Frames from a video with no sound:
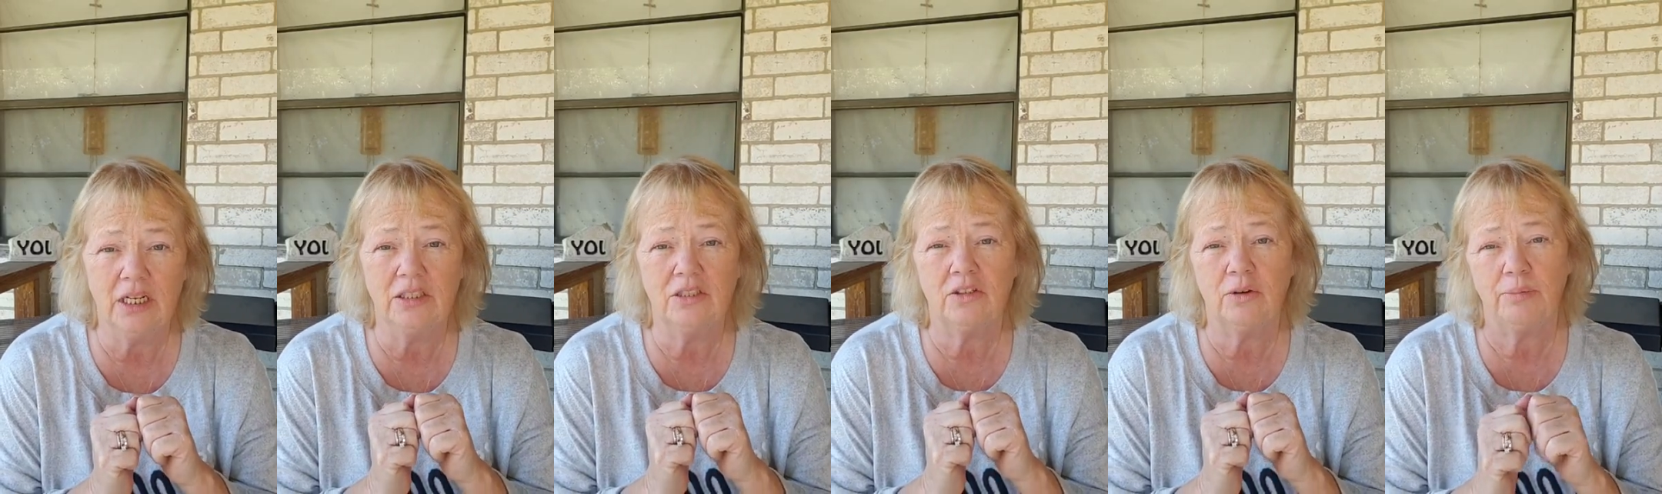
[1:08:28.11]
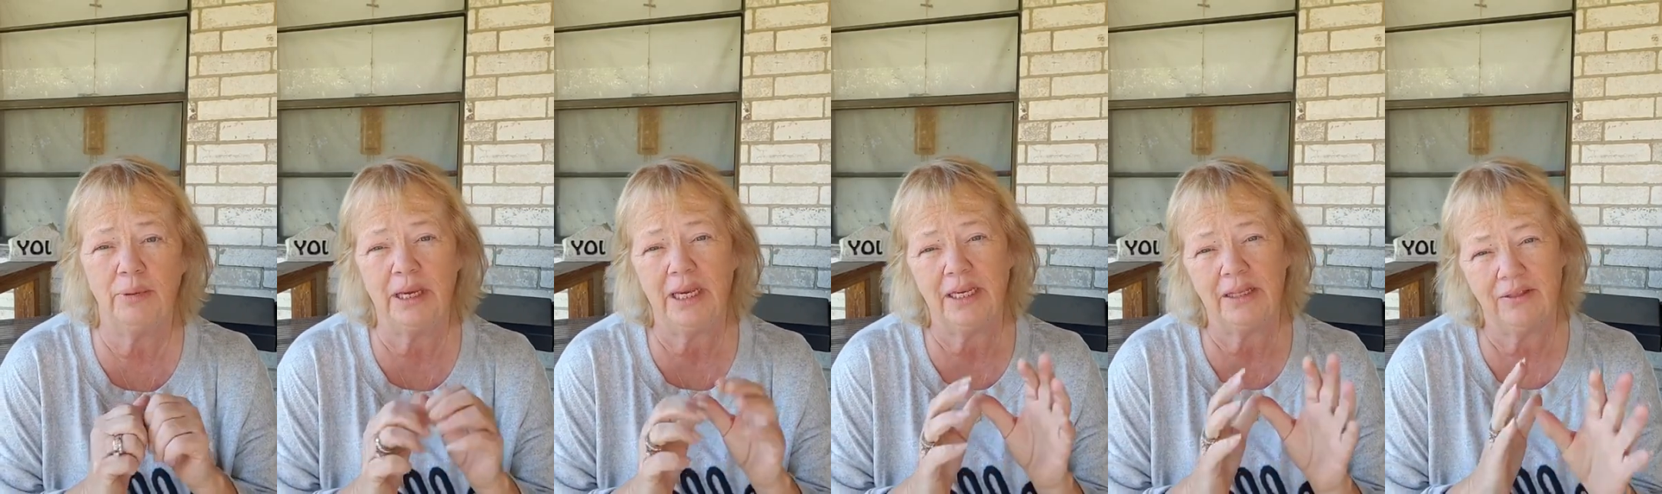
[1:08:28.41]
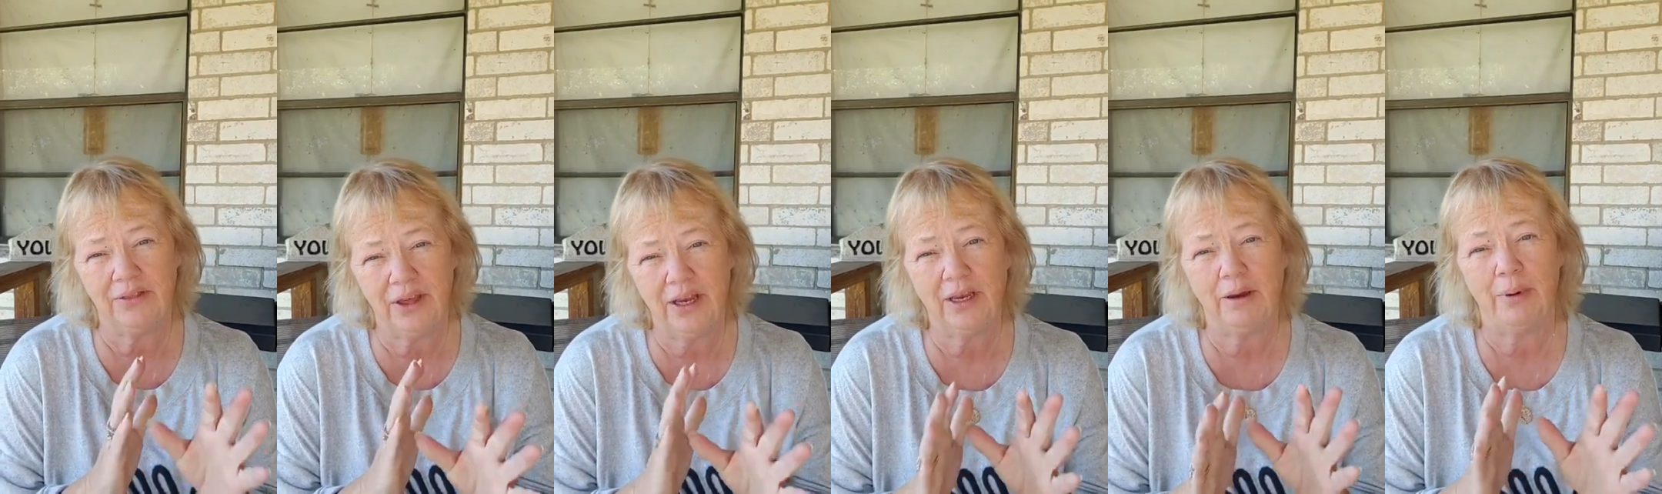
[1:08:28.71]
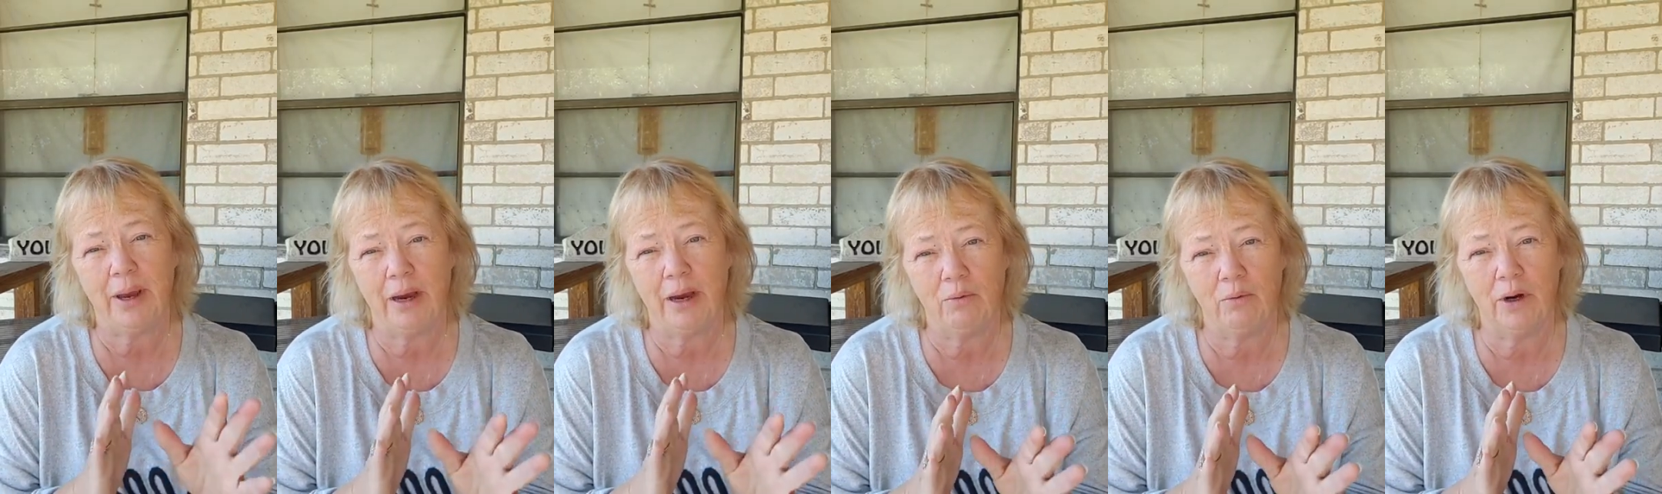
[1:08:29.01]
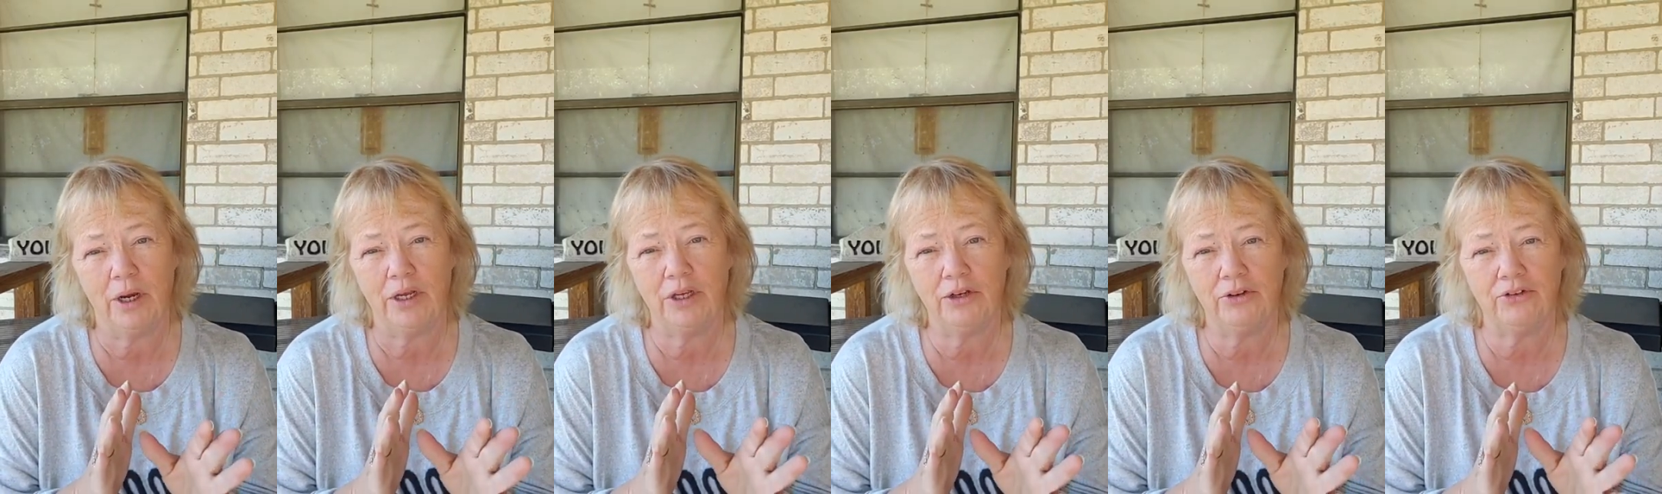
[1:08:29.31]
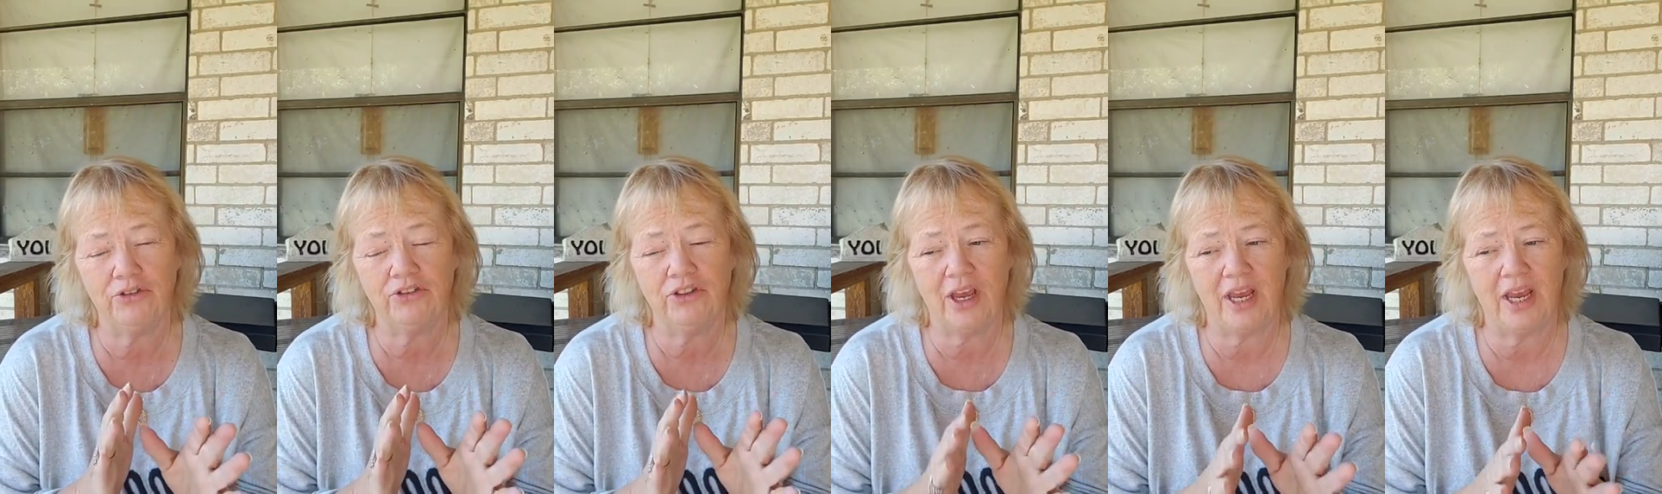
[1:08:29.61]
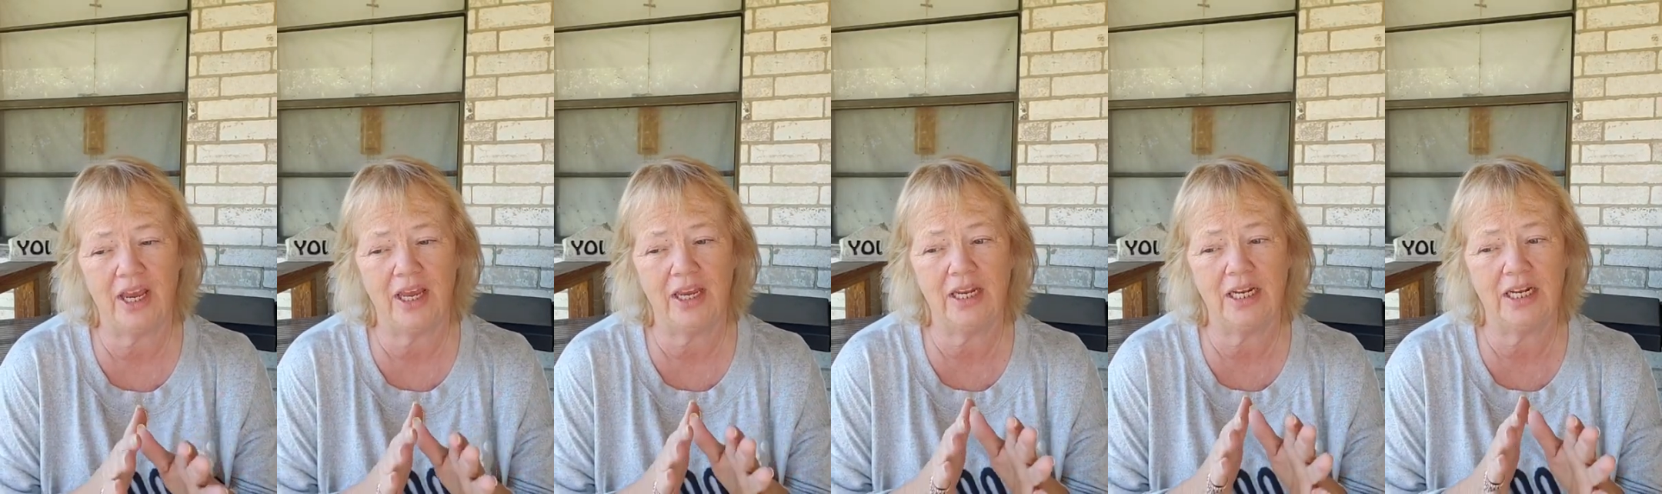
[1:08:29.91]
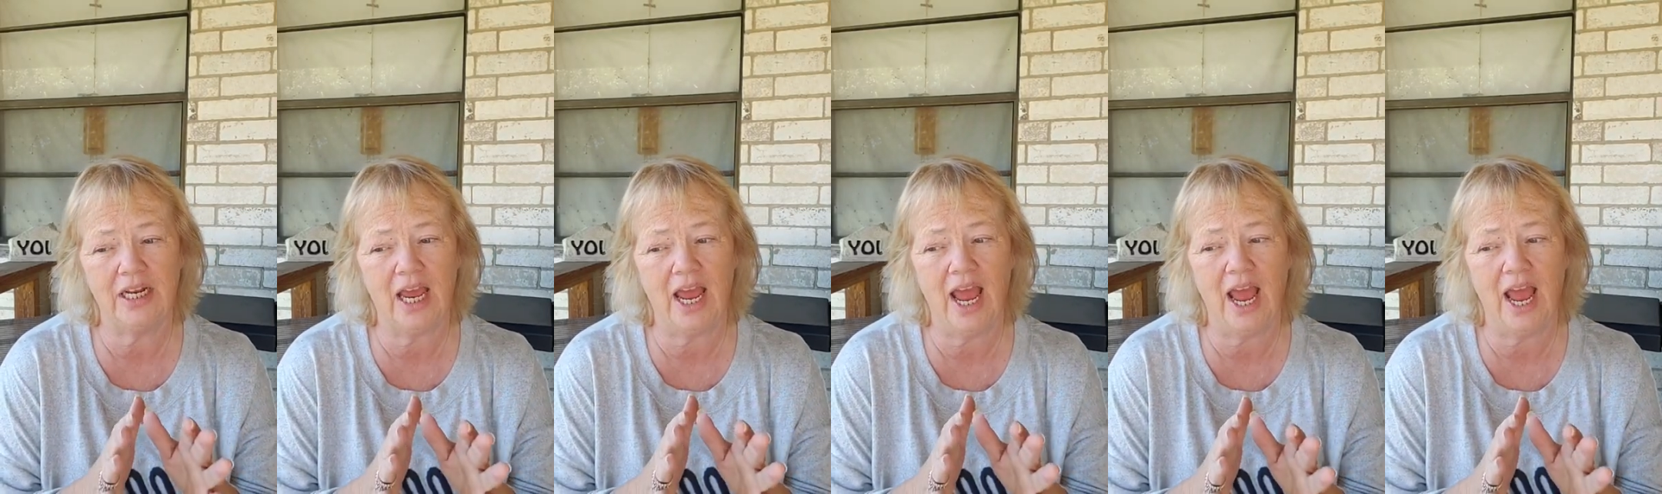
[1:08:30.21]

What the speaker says: So think about what you're saying and